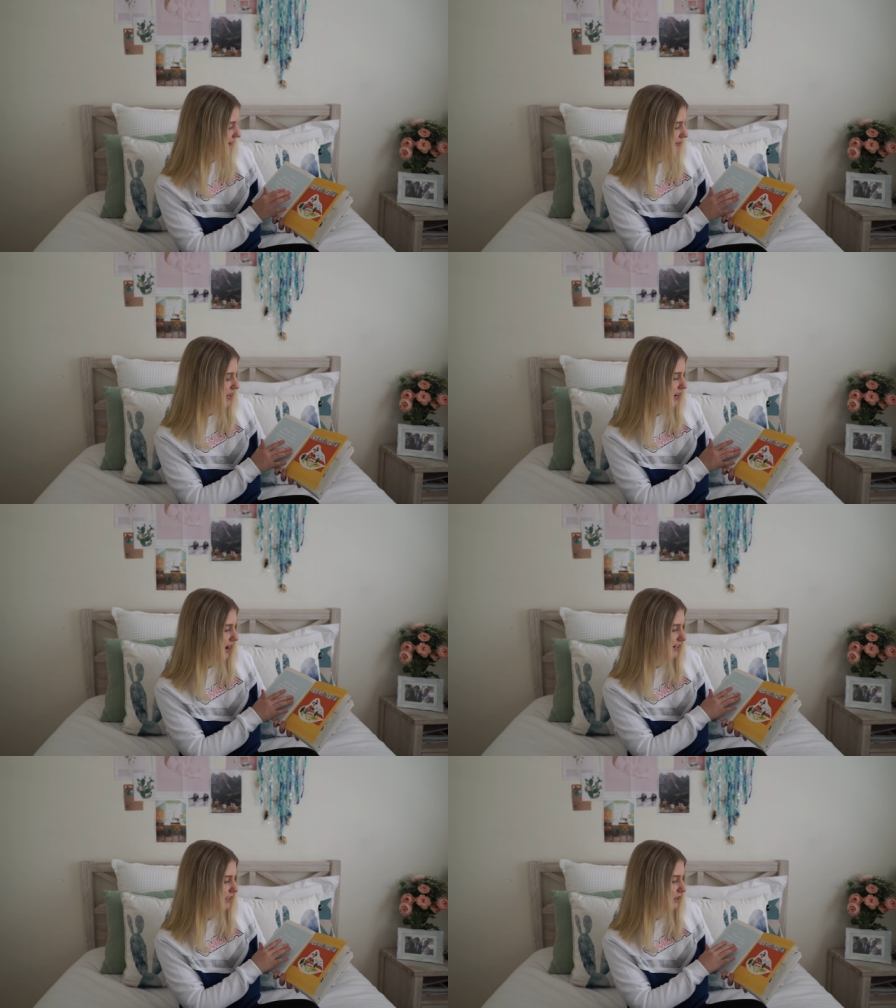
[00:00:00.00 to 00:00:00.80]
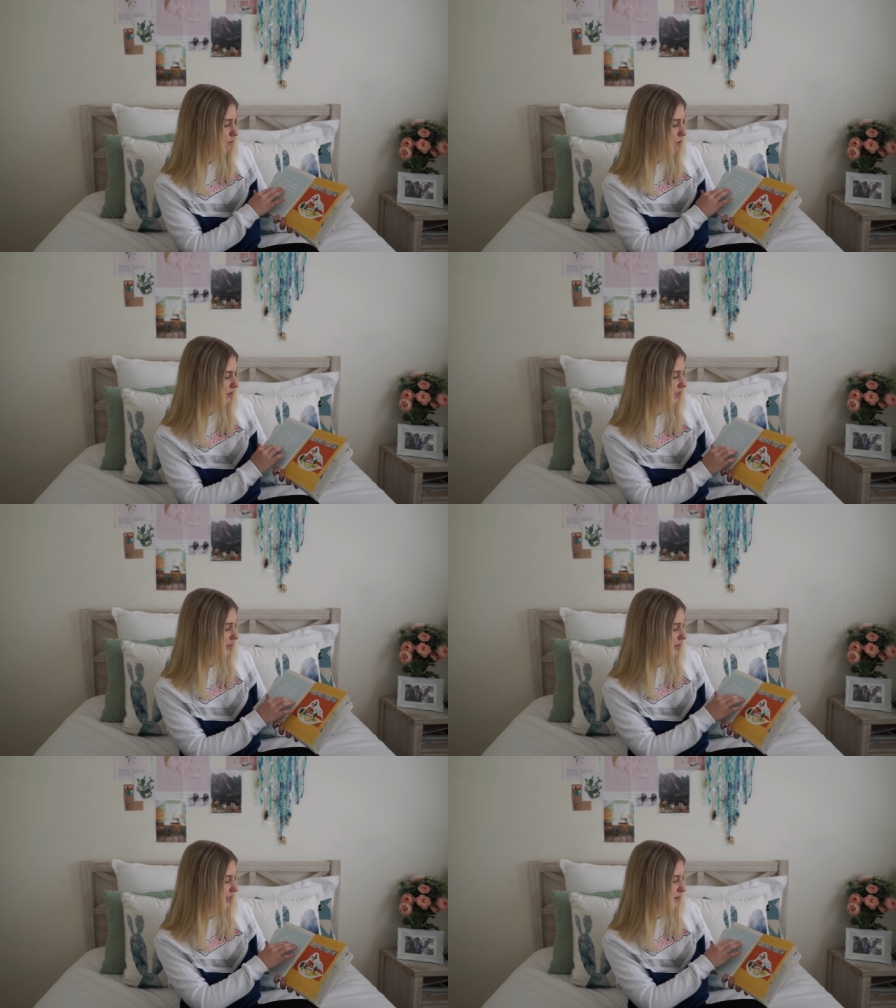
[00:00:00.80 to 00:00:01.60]
And then I didn't want
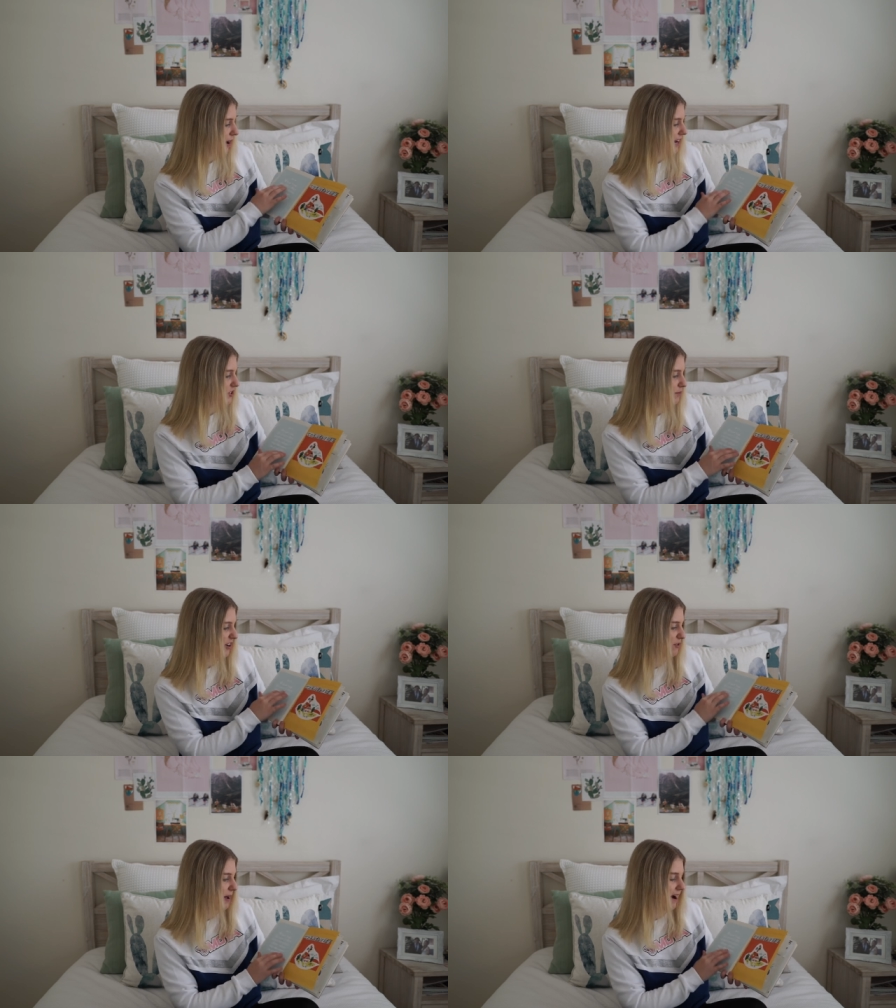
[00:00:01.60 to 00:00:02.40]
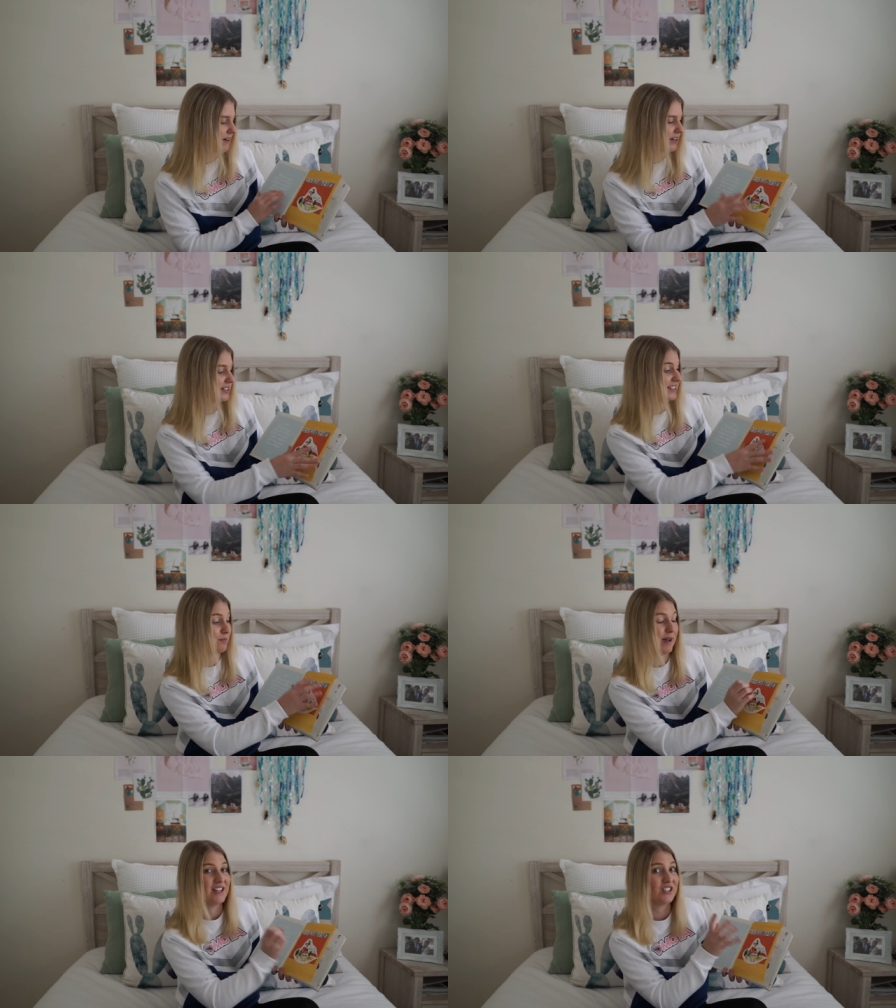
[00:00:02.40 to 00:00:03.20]
this page to be overpowering because this
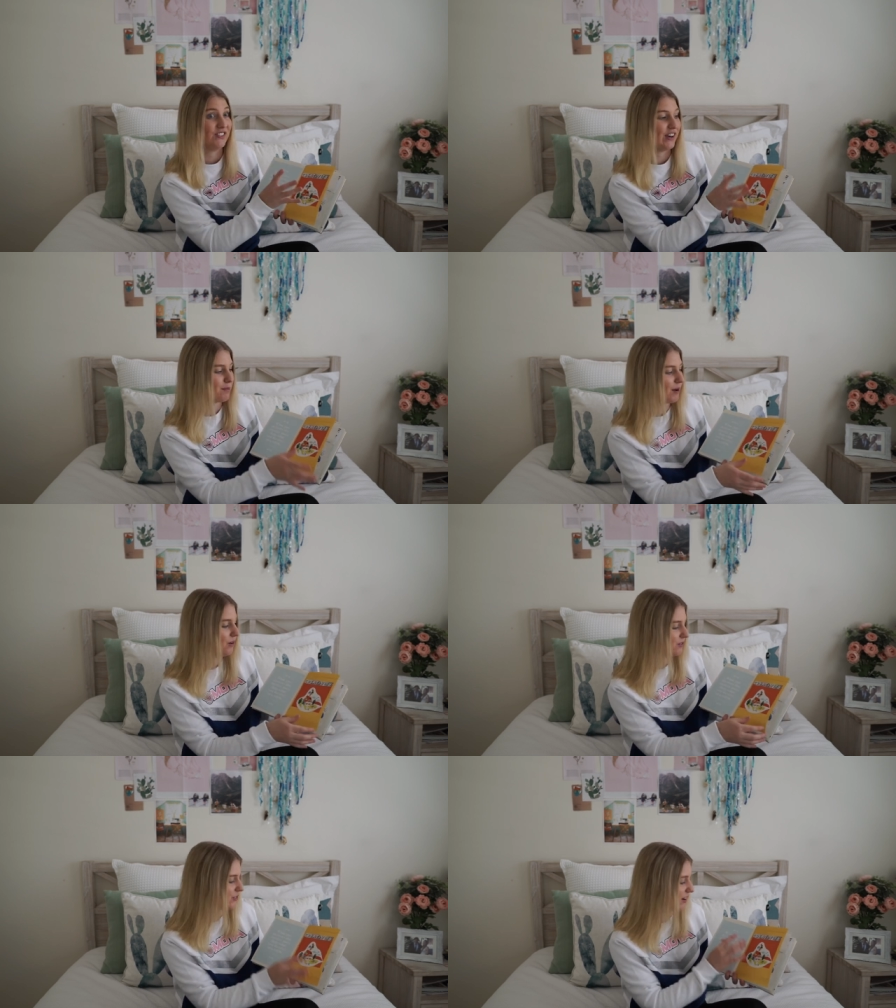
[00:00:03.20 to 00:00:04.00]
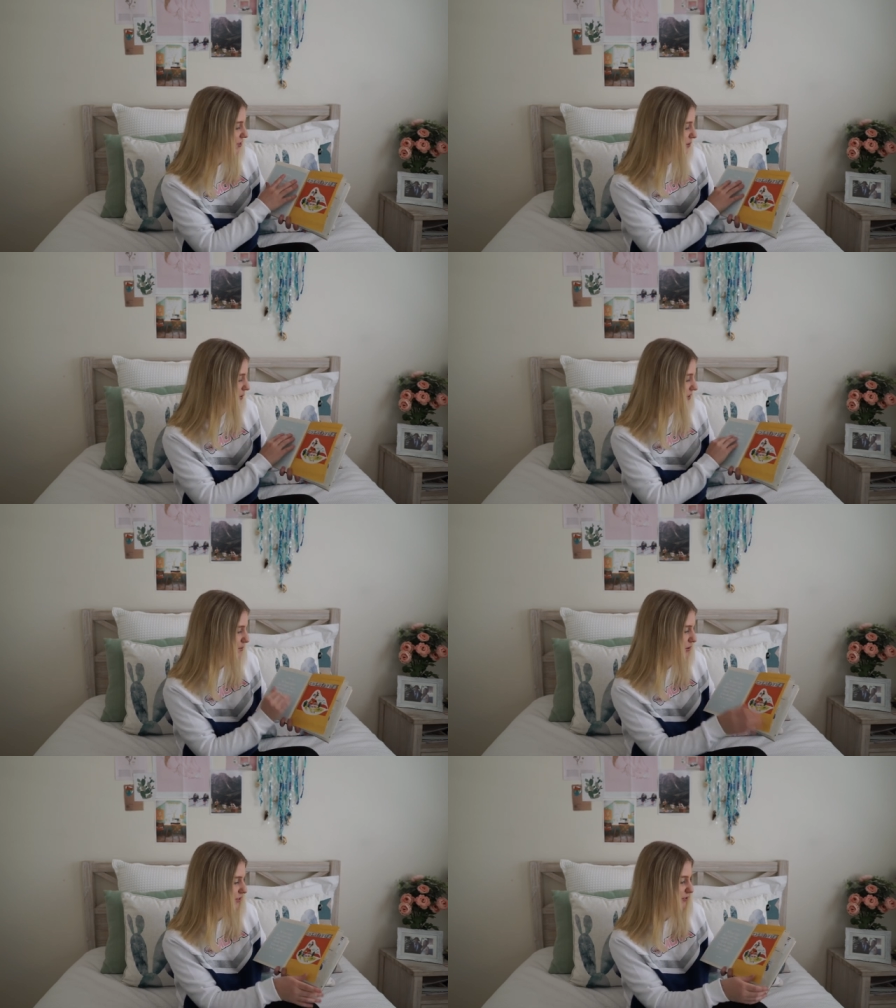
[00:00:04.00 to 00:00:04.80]
page is very bold. So I've just put this
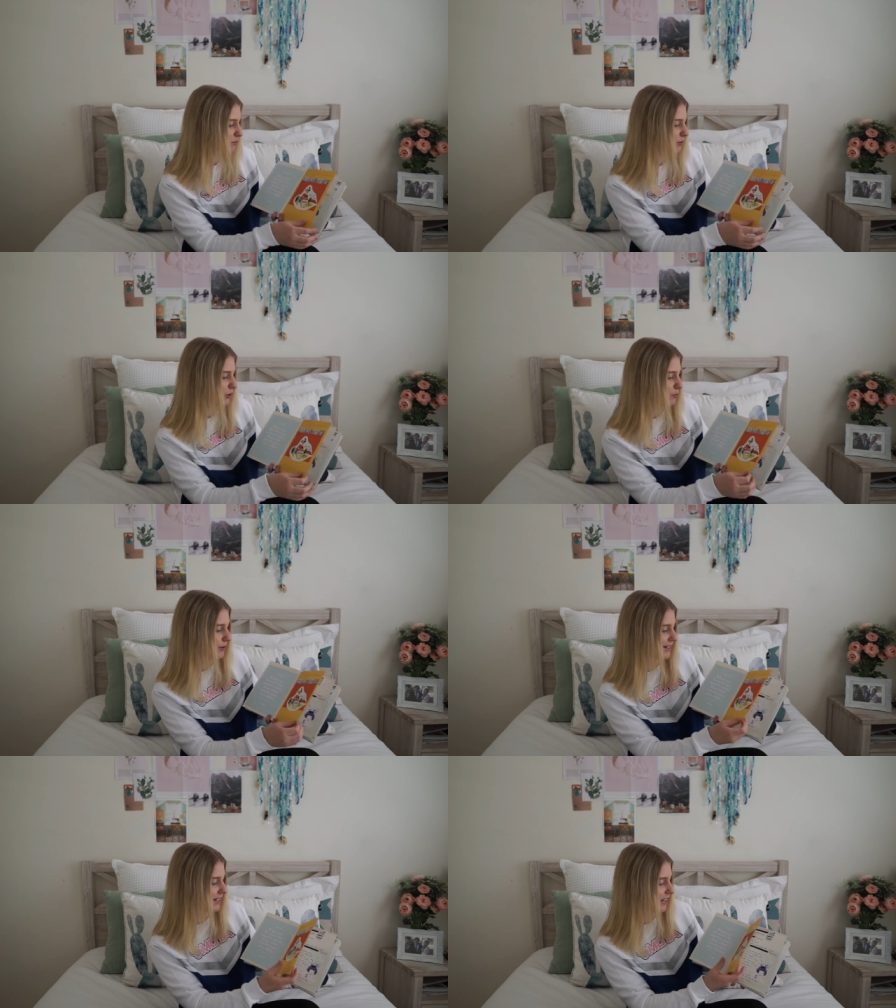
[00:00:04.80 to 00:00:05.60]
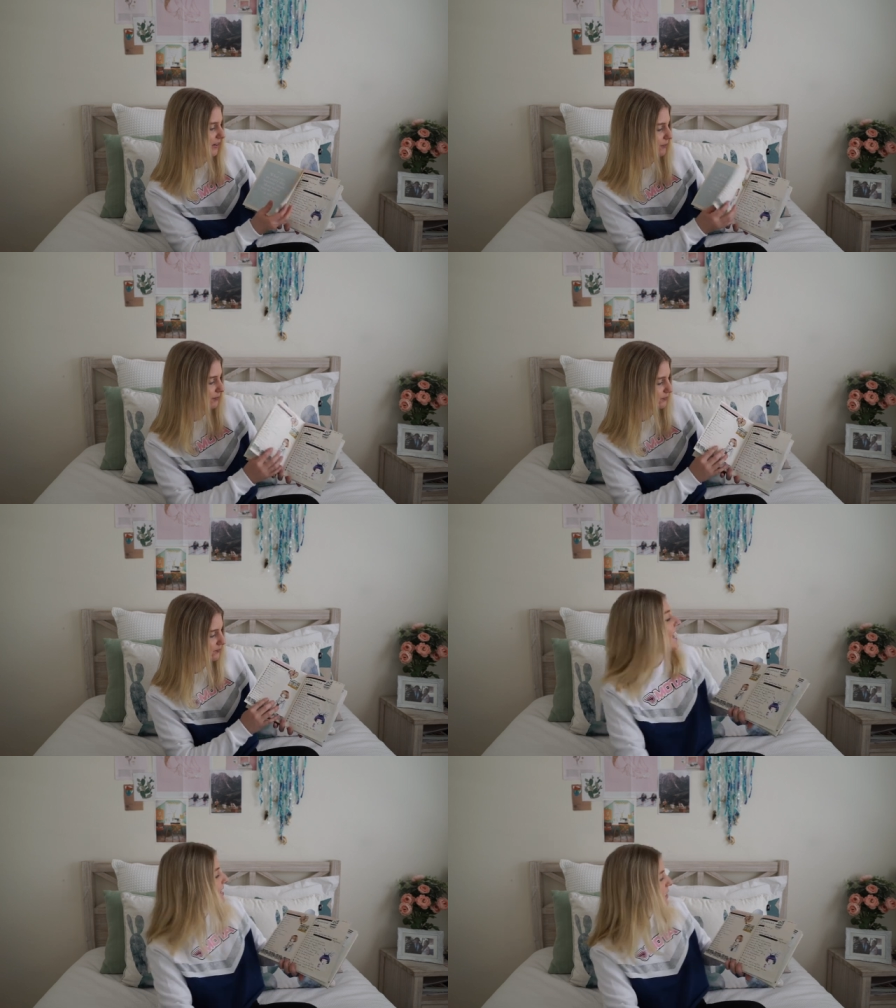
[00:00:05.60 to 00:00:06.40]
beautiful blueprint here.
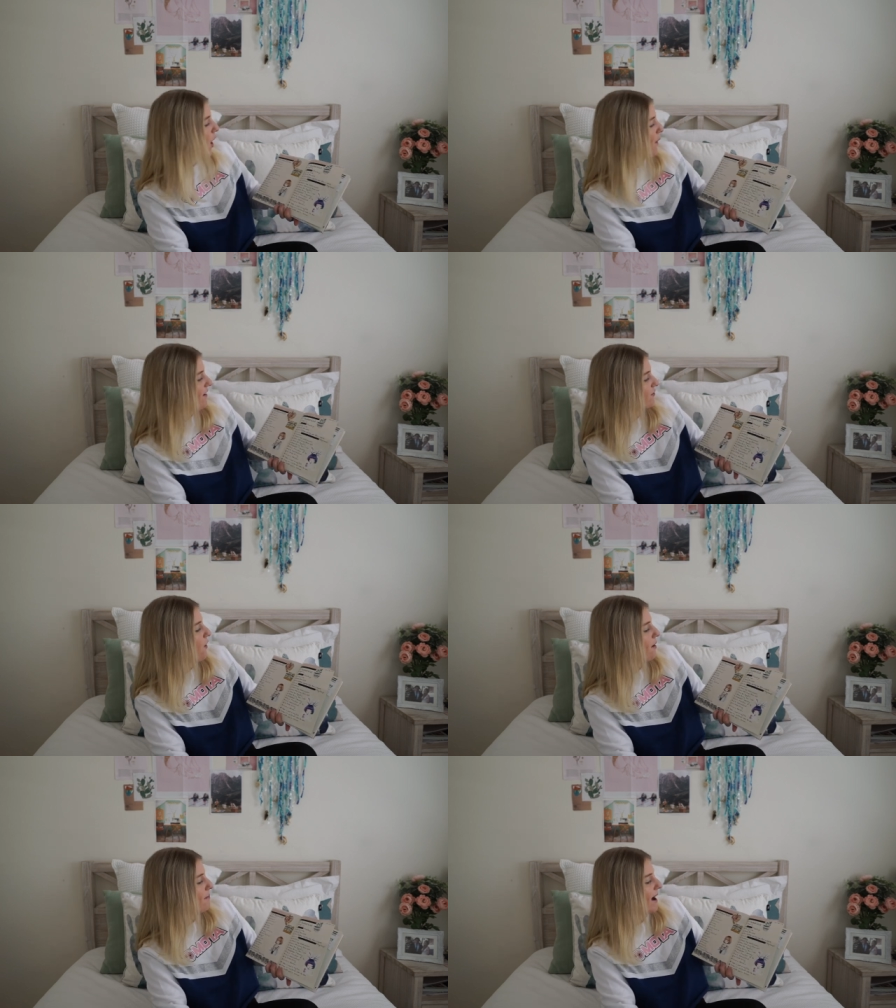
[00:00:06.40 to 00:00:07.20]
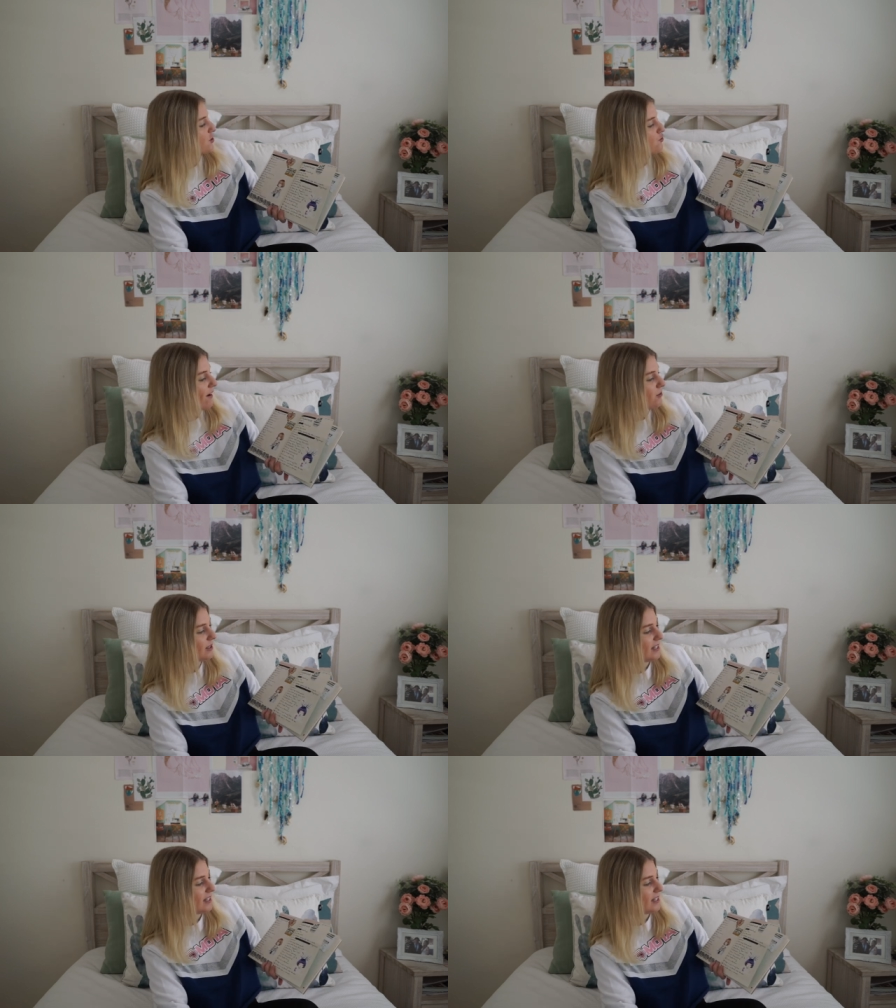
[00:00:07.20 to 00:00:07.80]
So I've got my travel